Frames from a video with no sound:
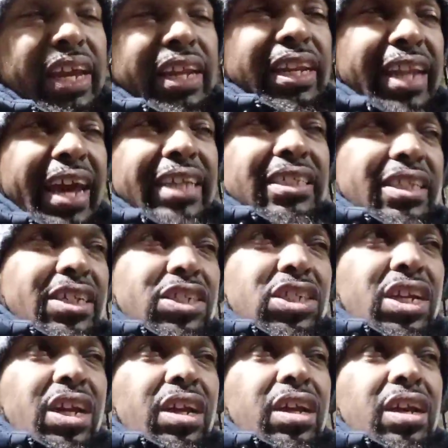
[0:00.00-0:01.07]
the light-skinned
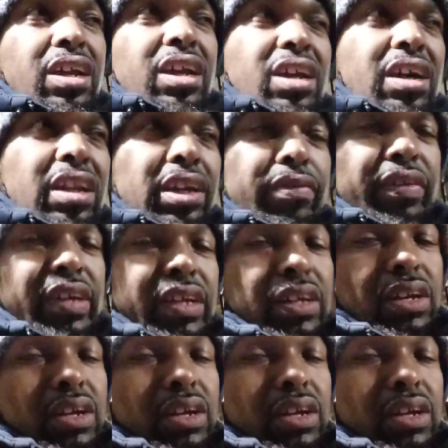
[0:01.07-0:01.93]
chick, Hillary.